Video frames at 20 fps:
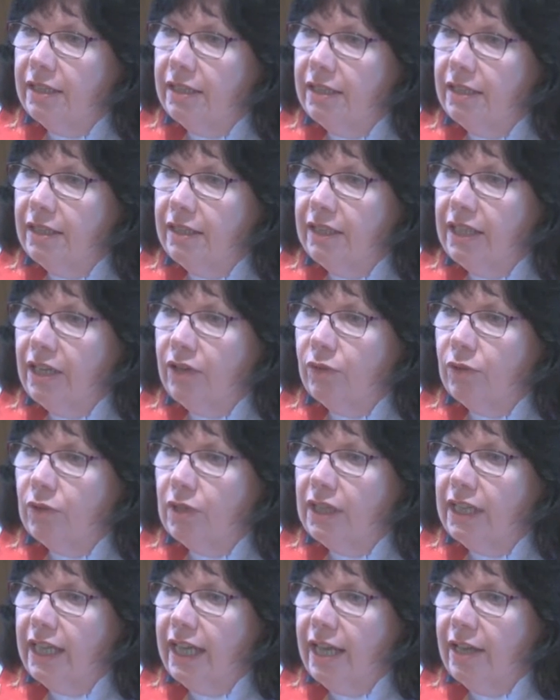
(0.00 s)
literal
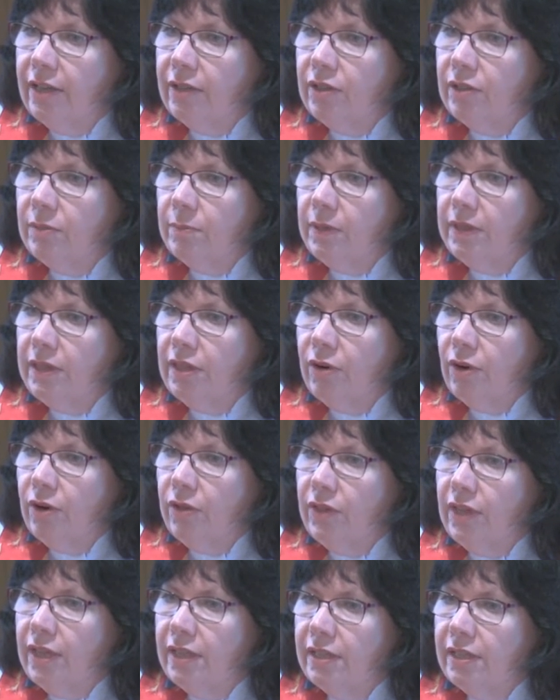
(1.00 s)
clouds, but there are
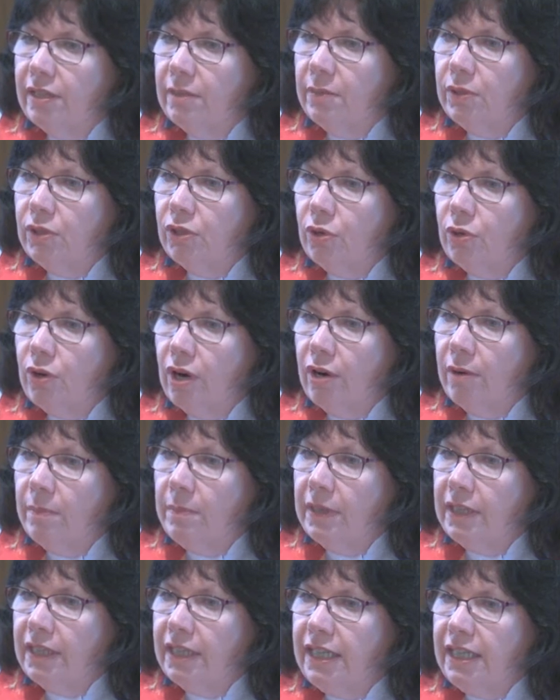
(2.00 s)
things that obscure our
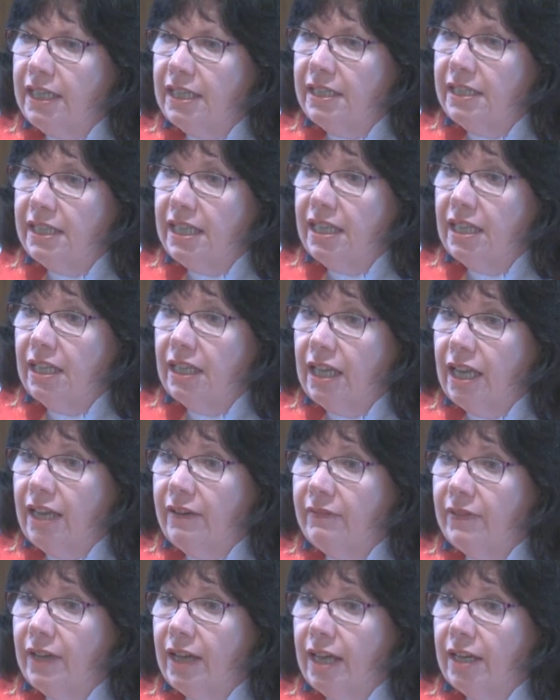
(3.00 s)
ability to see the light
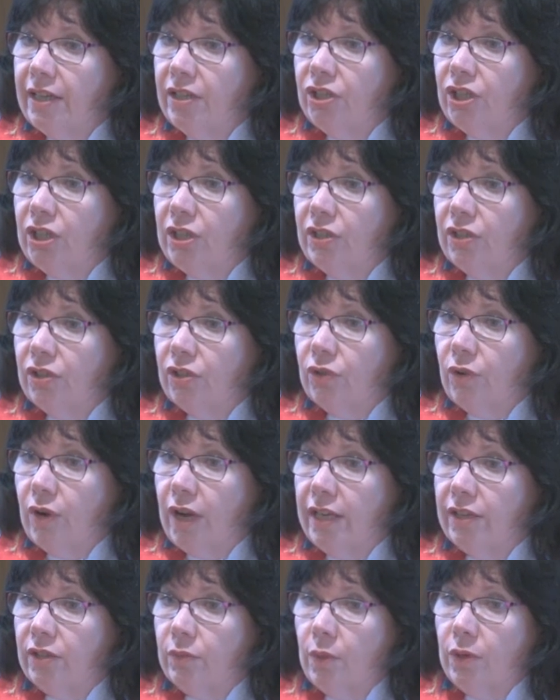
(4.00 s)
of God in Jesus
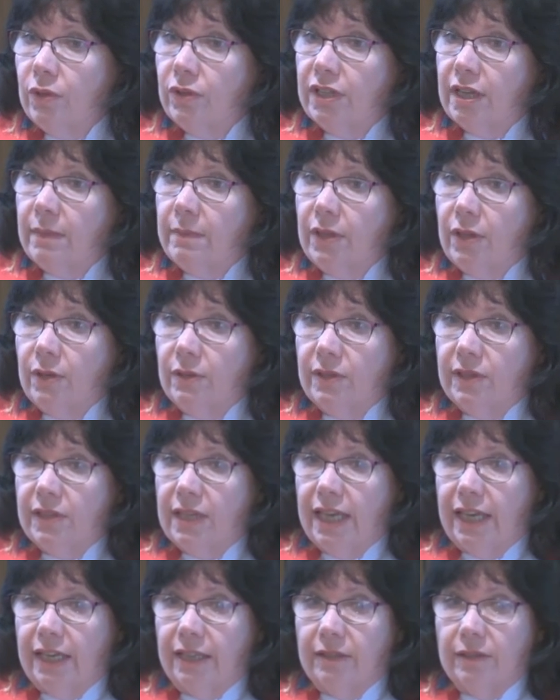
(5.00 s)
Christ. What are some of those
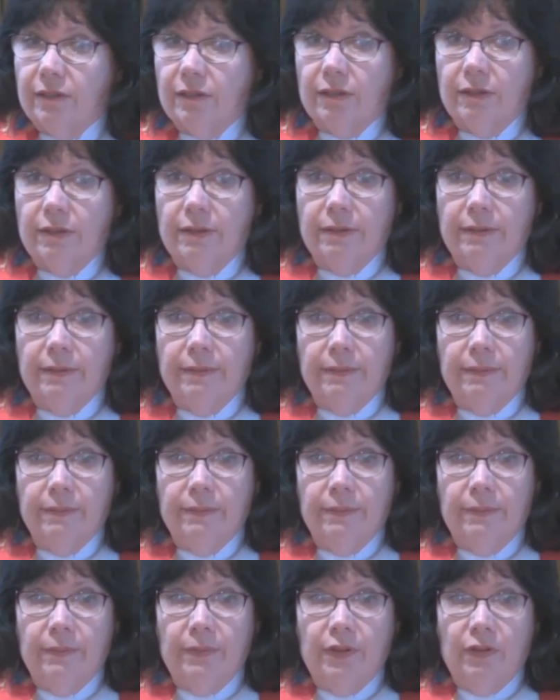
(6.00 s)
things?
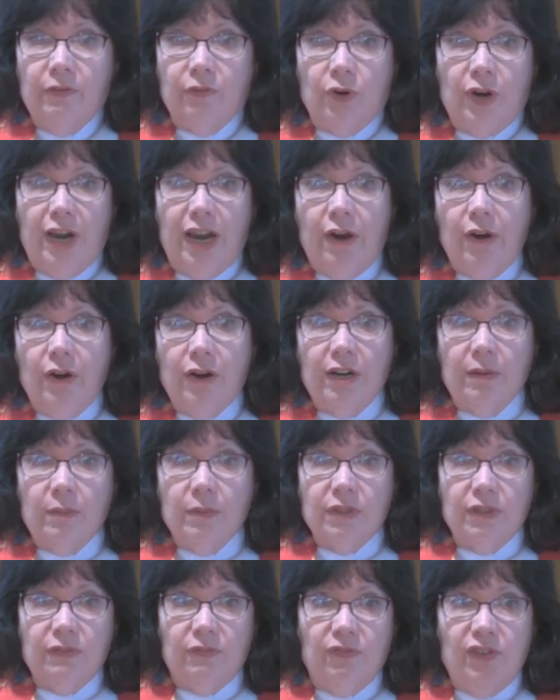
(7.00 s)
For Herod, it
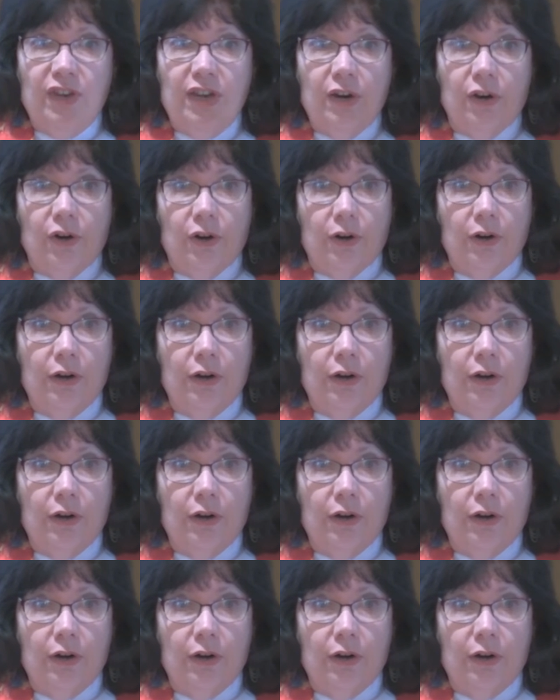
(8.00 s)
was fear